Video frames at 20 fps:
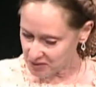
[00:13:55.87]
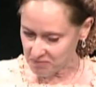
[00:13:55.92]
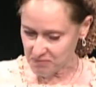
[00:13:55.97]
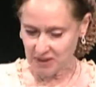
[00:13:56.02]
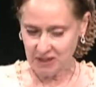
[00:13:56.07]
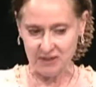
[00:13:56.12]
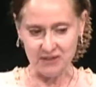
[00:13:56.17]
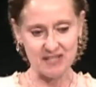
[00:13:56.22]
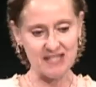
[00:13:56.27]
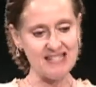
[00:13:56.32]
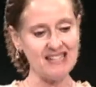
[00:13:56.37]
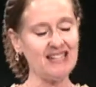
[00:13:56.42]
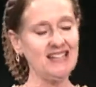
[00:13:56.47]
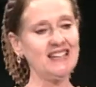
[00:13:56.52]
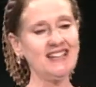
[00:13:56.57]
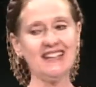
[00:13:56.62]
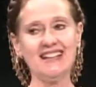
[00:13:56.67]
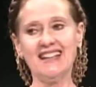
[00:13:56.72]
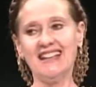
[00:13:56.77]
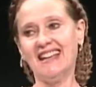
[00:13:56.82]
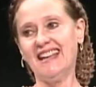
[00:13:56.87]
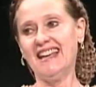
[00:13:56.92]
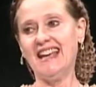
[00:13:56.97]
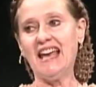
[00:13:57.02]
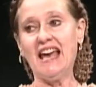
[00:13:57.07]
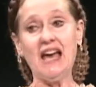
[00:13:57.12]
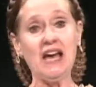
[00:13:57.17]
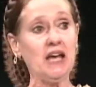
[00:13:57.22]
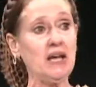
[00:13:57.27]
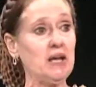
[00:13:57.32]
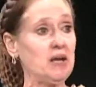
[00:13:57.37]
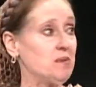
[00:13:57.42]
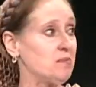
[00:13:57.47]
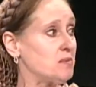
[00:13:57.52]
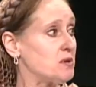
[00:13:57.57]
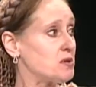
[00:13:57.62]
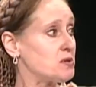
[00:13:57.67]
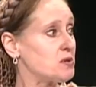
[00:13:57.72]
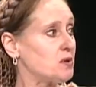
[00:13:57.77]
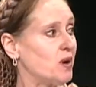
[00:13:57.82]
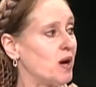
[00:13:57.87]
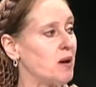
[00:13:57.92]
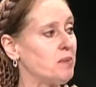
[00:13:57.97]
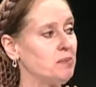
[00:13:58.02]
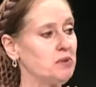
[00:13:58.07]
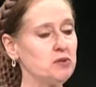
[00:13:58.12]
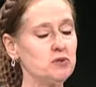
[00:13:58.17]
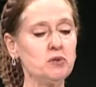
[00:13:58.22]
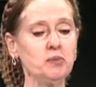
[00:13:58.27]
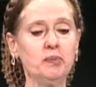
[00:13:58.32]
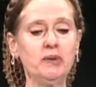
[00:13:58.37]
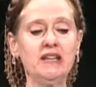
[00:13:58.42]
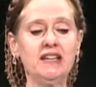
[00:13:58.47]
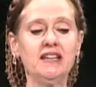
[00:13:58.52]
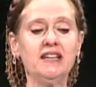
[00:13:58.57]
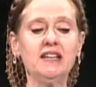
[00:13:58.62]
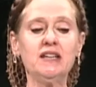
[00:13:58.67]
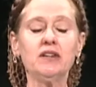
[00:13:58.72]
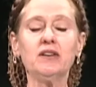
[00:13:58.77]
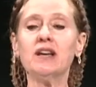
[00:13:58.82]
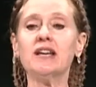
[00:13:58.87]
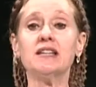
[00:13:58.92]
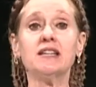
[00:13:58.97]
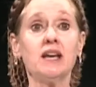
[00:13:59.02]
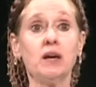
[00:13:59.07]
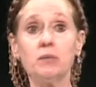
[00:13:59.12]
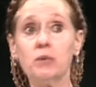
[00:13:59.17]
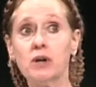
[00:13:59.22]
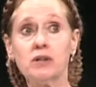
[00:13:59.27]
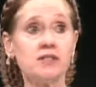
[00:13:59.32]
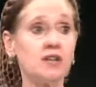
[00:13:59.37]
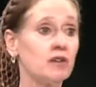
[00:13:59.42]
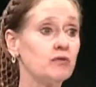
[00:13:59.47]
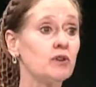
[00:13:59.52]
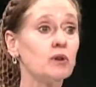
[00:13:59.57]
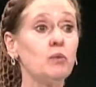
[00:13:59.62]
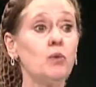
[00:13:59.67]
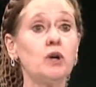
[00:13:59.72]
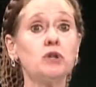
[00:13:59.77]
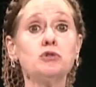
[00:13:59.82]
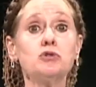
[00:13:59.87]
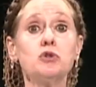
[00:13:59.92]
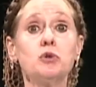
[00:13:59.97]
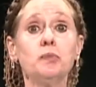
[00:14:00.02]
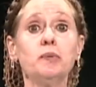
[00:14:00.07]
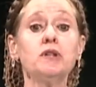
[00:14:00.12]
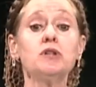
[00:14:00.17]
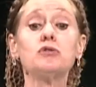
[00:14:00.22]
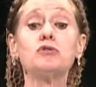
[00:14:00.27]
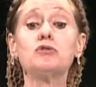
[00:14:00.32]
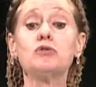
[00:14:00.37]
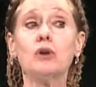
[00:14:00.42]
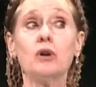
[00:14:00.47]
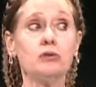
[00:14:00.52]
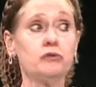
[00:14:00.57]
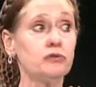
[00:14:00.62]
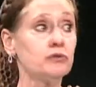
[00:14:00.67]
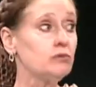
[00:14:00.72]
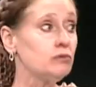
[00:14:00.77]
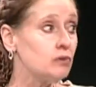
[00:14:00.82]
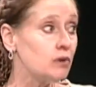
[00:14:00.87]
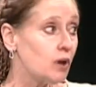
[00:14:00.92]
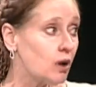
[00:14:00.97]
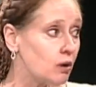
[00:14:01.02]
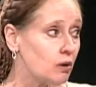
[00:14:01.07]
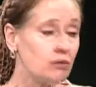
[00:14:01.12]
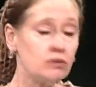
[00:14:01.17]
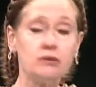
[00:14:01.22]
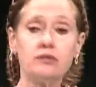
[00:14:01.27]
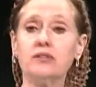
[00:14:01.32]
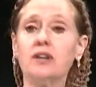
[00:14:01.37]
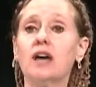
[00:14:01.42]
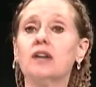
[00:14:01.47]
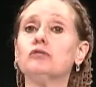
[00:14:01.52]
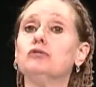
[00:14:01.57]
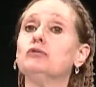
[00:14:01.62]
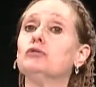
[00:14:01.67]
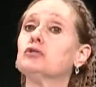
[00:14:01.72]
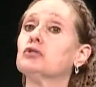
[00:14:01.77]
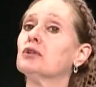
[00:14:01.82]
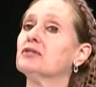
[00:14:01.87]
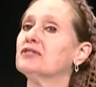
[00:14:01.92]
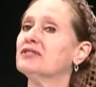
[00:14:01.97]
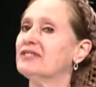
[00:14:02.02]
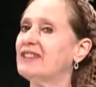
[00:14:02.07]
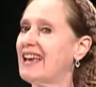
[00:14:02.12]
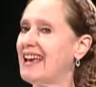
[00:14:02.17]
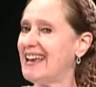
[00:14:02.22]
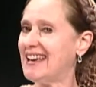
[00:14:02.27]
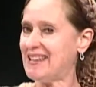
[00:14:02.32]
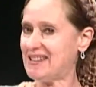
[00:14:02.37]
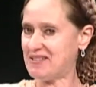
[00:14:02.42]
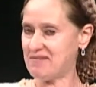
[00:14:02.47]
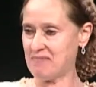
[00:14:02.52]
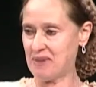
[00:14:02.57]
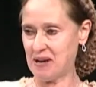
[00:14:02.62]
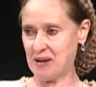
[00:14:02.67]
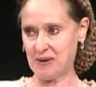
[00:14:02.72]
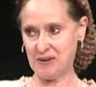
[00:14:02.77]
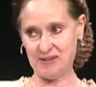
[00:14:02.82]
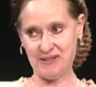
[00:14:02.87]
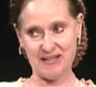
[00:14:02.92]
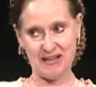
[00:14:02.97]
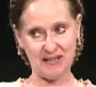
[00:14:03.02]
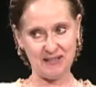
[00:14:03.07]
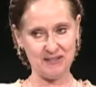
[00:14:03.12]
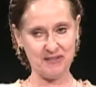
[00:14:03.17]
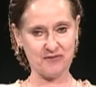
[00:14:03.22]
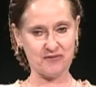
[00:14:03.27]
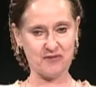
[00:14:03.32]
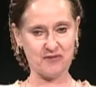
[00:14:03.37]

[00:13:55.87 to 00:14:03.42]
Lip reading: Merci. I am so happy to be here, and I want everyone to be sure to know that you should stay at my Hotel de